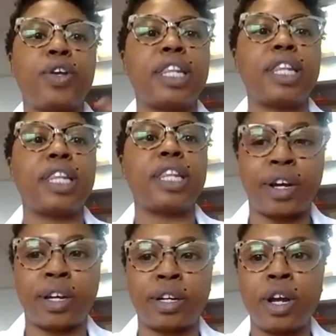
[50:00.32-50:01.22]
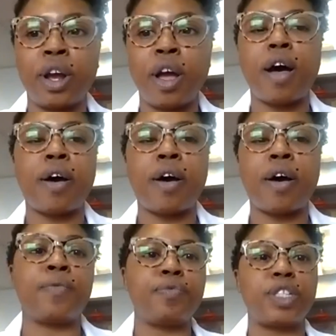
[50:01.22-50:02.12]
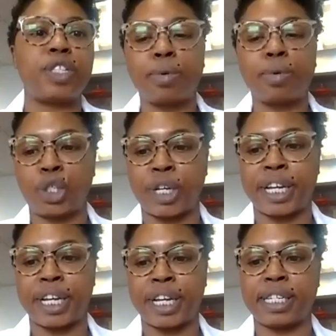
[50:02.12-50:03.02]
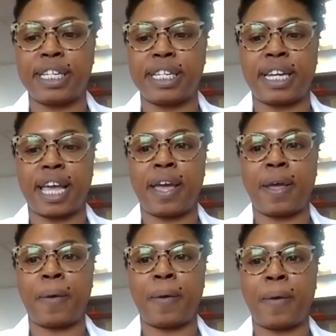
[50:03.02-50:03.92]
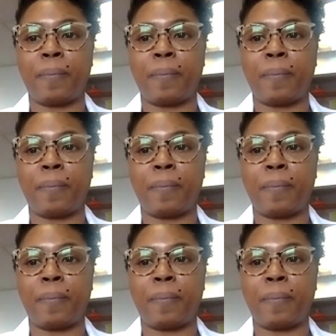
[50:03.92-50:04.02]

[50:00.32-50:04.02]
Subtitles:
your ladder of double-stranded DNA.